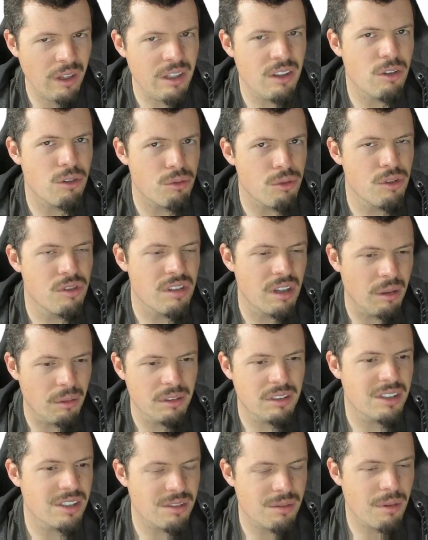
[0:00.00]
in the router,
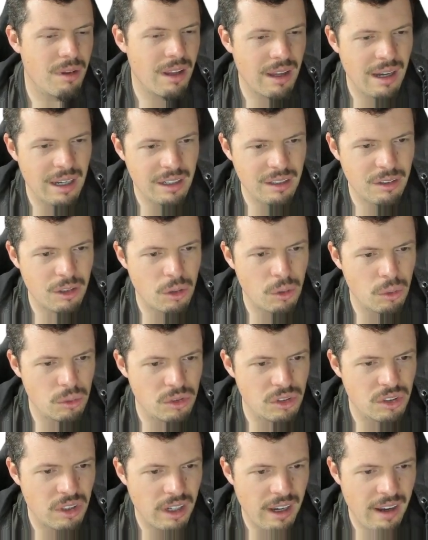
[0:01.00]
which is kind of
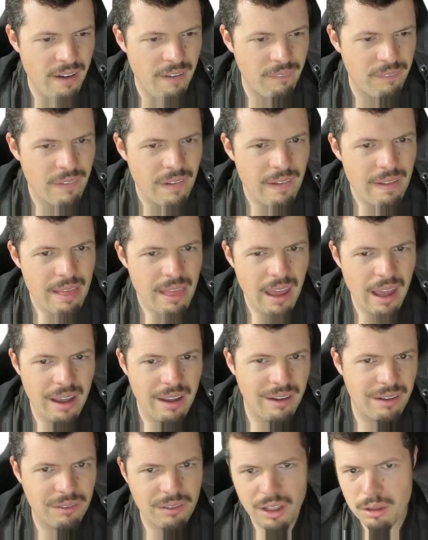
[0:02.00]
cool to have,
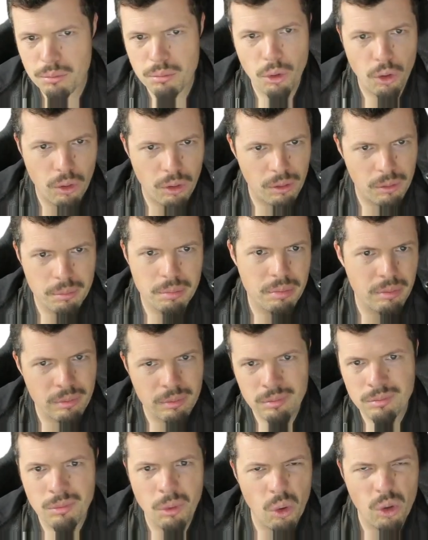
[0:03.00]
and then
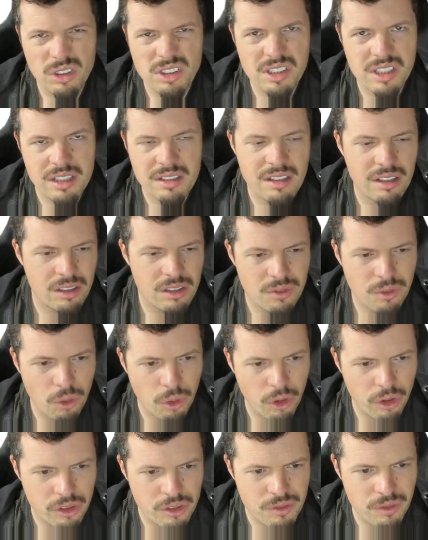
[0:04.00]
more settings
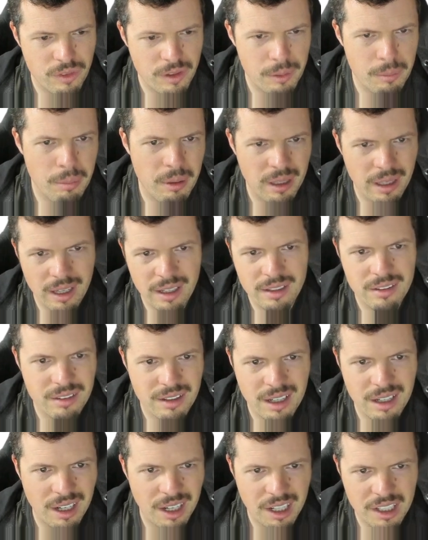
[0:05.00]
for those
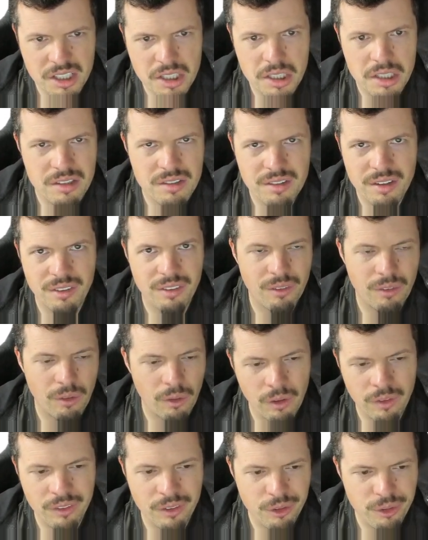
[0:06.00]
VPN connections and
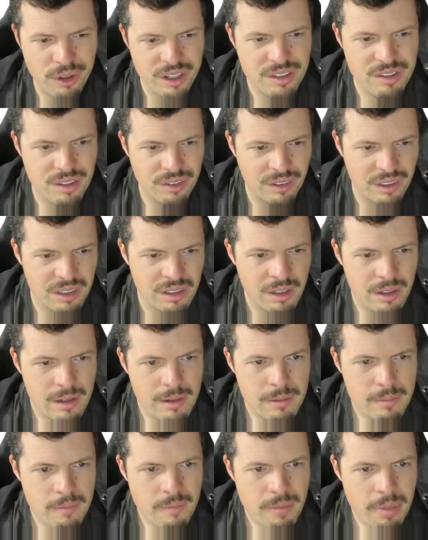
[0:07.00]
the rest of it.
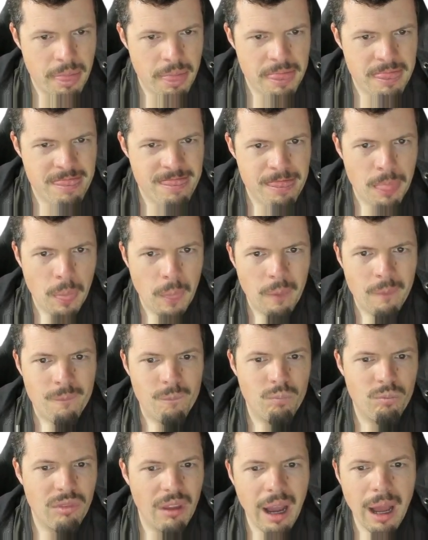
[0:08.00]

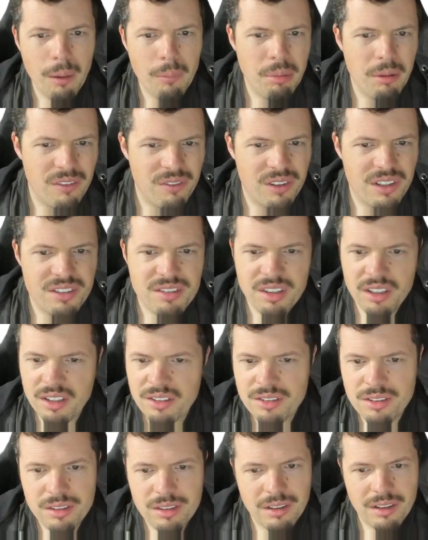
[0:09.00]

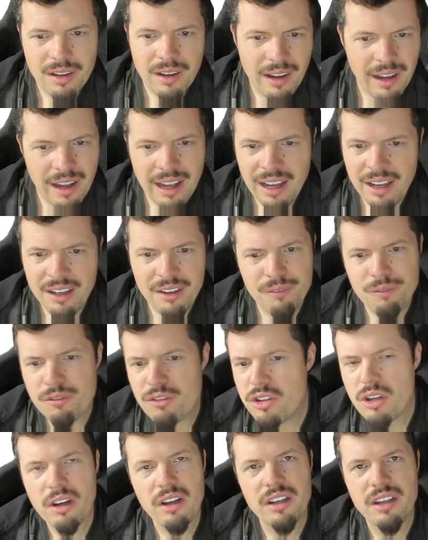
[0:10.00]
IPv6, I have
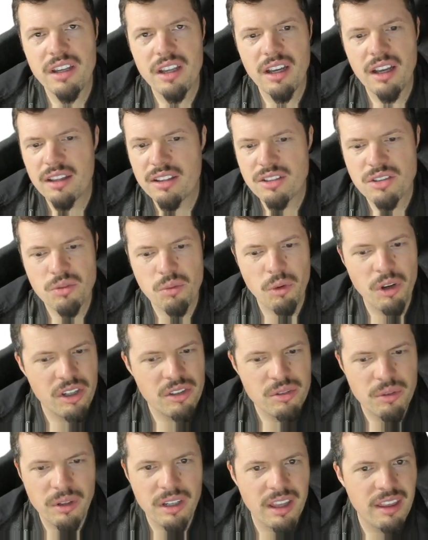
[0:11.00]
no idea how this
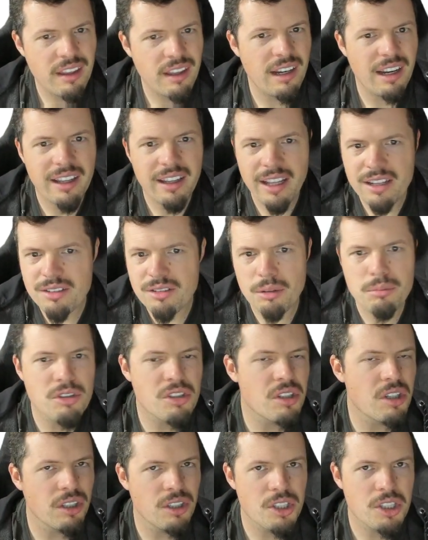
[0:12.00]
works or anything like that, so I'm
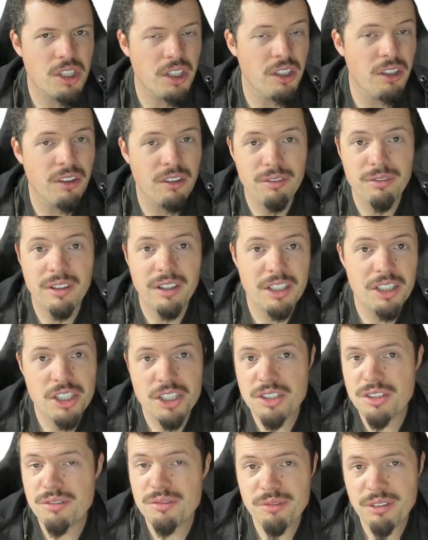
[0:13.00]
just going to show you the
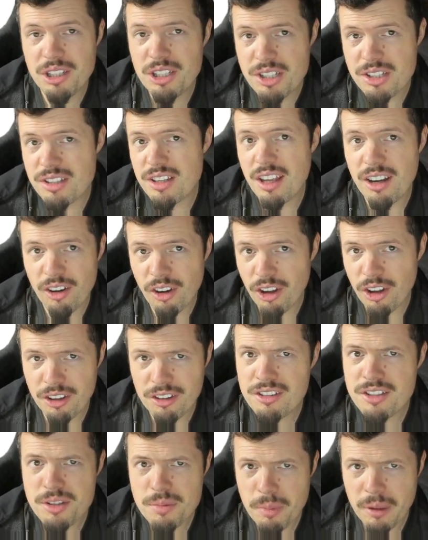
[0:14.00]
functions and features that are
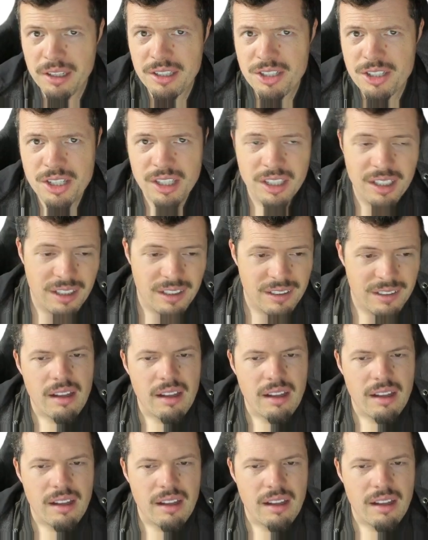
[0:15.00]
on this page.